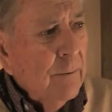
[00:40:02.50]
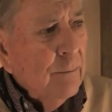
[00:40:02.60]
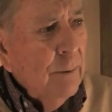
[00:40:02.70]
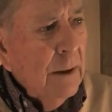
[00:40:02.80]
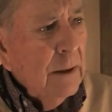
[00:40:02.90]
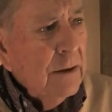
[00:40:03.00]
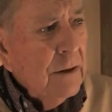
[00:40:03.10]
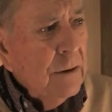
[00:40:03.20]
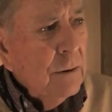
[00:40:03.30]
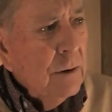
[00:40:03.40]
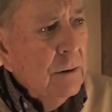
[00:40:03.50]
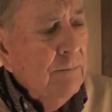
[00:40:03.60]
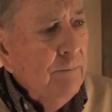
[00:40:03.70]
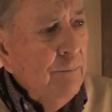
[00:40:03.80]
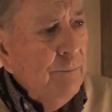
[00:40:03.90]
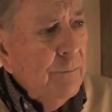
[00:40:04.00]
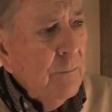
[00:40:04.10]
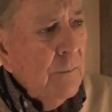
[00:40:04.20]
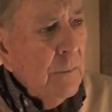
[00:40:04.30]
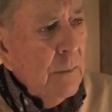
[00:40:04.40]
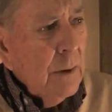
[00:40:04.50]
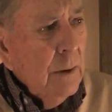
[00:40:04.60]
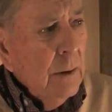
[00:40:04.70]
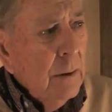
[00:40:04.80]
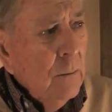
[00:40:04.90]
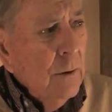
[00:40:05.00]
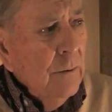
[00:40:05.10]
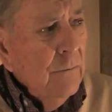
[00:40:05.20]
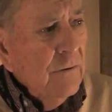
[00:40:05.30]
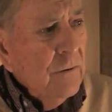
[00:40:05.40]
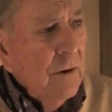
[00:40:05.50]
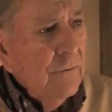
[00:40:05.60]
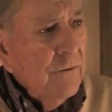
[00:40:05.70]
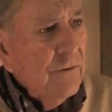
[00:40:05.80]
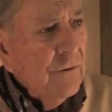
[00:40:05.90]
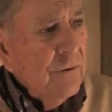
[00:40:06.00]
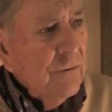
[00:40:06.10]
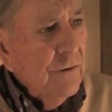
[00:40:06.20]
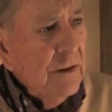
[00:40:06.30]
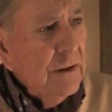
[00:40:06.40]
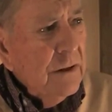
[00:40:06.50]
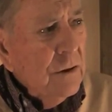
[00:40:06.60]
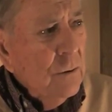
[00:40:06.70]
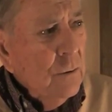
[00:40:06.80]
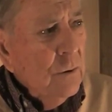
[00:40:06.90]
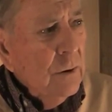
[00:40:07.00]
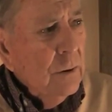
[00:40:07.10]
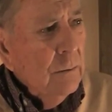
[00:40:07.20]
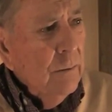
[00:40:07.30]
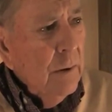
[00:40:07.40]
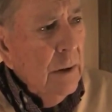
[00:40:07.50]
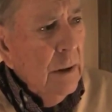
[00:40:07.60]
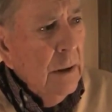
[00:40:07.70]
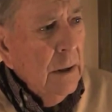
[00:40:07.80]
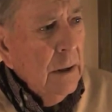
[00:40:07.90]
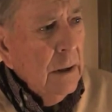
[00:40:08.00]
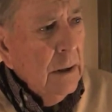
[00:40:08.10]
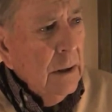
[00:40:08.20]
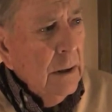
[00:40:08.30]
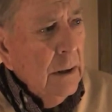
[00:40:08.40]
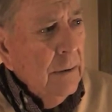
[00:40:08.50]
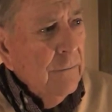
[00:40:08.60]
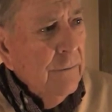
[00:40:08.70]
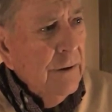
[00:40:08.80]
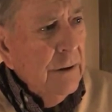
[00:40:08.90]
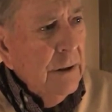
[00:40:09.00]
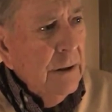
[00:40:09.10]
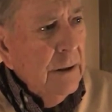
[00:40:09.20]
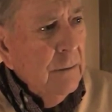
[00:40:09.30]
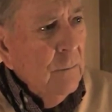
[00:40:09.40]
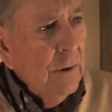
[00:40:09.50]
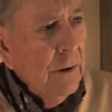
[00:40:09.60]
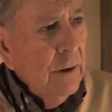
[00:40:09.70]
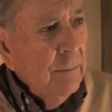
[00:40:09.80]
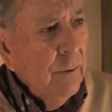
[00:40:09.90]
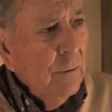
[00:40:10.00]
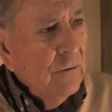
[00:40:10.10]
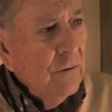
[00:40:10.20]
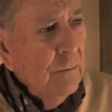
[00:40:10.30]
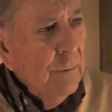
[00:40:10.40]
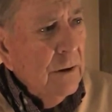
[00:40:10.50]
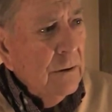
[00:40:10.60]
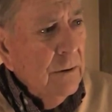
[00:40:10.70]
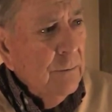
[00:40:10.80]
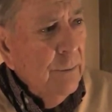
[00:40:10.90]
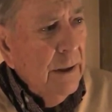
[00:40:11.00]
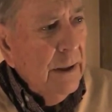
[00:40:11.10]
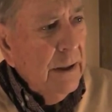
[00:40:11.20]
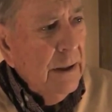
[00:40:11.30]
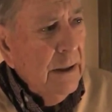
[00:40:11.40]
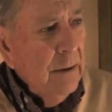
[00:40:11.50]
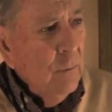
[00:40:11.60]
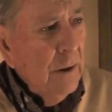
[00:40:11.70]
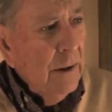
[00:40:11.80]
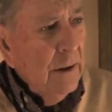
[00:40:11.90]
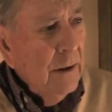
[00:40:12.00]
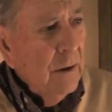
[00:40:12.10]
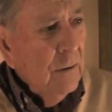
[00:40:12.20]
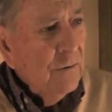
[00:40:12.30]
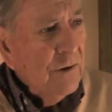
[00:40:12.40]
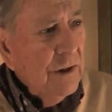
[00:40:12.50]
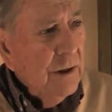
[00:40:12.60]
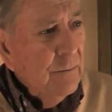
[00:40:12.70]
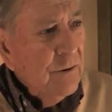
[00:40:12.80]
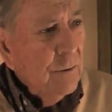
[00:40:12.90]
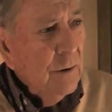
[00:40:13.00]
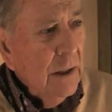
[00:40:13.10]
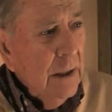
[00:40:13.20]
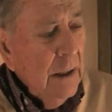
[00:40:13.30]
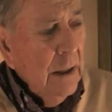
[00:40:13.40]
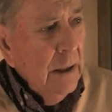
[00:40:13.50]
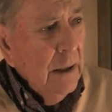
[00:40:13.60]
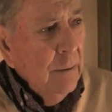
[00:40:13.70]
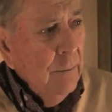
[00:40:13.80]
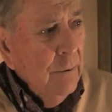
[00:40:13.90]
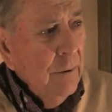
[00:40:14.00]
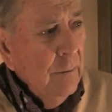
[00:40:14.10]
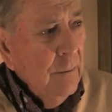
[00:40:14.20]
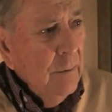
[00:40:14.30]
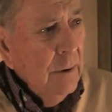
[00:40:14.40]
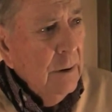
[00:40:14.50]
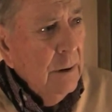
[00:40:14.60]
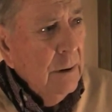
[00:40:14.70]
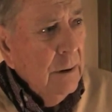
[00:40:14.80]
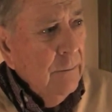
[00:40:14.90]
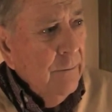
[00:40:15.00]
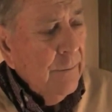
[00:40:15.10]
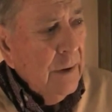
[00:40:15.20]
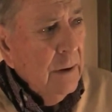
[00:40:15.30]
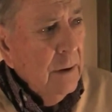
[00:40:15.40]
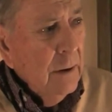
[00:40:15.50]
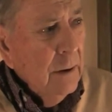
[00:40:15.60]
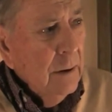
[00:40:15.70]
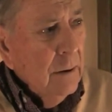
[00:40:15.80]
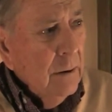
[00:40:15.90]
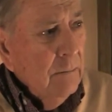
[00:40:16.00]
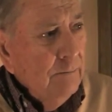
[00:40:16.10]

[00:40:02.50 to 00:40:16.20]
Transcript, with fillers: pilots took one of his officers' friends to had a friend on one of the boats in Buckner Bay, and he wanted to go see him, so he put him in a